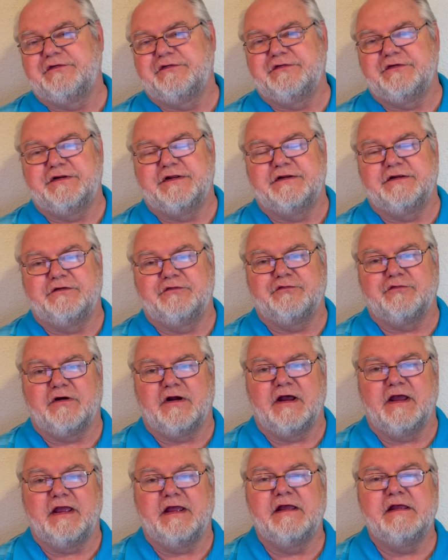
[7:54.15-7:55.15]
She didn't
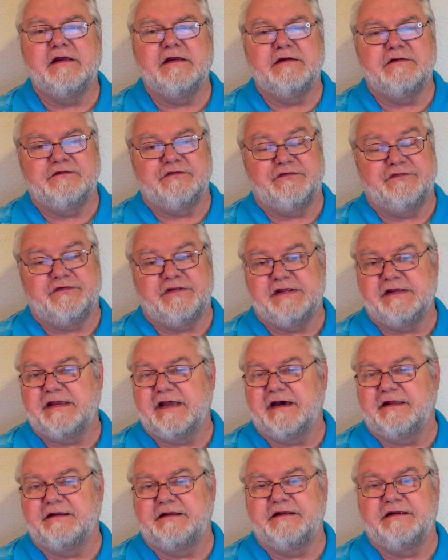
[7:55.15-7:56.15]
try to seek
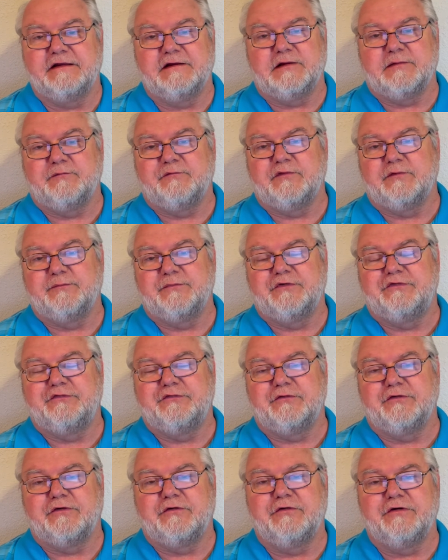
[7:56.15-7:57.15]
out any help from
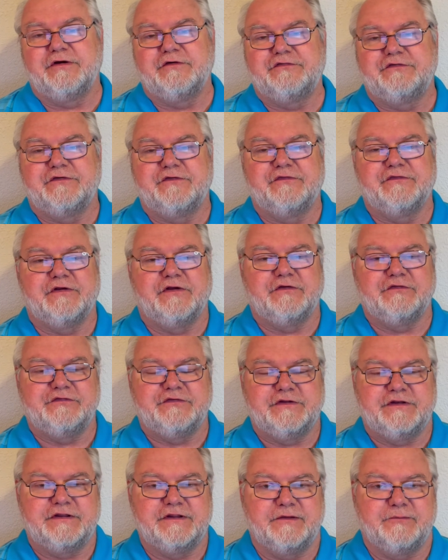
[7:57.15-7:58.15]
mature Christians. All
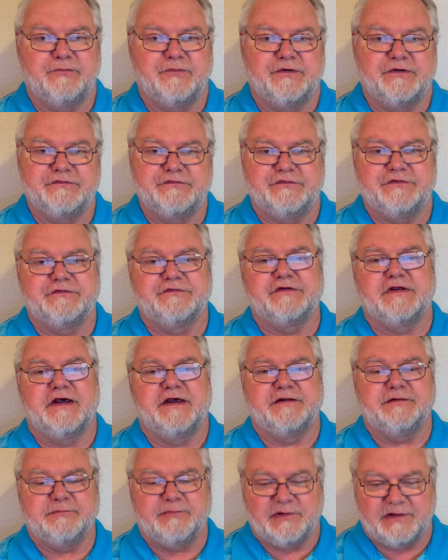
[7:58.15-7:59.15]
she did was just
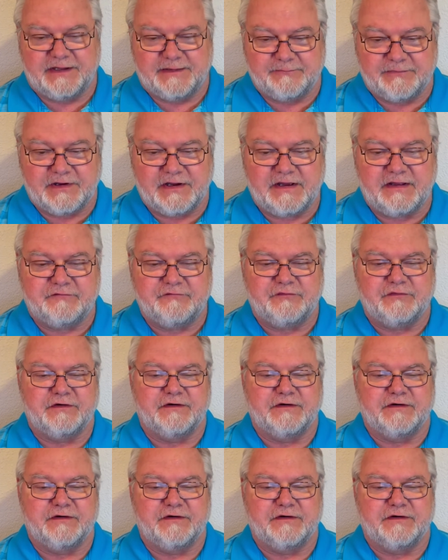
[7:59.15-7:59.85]
kind of blame God for